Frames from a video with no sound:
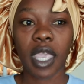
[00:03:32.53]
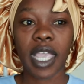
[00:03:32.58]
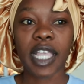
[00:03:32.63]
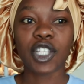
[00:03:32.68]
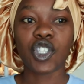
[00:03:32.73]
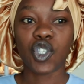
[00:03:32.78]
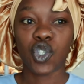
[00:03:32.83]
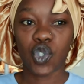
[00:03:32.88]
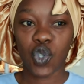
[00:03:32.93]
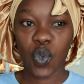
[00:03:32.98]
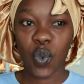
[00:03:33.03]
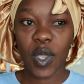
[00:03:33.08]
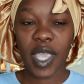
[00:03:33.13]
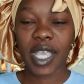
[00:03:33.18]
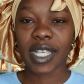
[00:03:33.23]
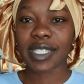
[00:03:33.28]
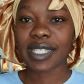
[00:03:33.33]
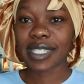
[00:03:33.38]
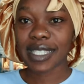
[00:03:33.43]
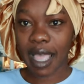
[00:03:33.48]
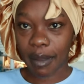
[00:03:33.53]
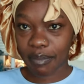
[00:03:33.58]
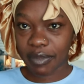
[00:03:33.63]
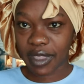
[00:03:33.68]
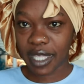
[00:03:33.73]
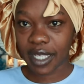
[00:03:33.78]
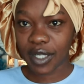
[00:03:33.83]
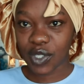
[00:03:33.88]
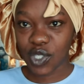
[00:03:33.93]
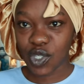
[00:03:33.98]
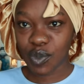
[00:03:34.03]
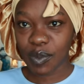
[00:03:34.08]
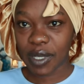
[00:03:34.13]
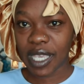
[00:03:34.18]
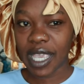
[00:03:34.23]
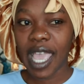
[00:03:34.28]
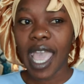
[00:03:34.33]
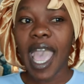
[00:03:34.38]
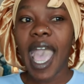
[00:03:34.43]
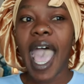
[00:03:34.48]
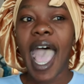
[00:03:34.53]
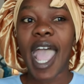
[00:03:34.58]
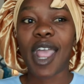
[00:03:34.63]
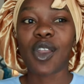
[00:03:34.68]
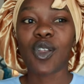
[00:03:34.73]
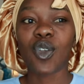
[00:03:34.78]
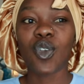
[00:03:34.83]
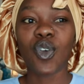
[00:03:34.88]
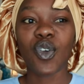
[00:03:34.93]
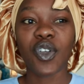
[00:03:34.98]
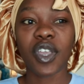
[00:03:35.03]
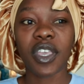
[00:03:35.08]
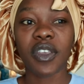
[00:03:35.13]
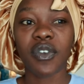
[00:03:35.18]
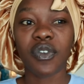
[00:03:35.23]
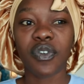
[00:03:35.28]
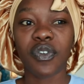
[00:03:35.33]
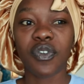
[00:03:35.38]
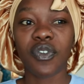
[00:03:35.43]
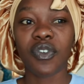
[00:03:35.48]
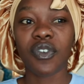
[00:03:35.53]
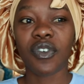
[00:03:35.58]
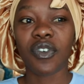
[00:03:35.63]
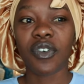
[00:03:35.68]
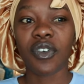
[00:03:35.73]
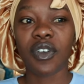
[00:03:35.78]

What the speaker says: it's doing something to me. I don't know if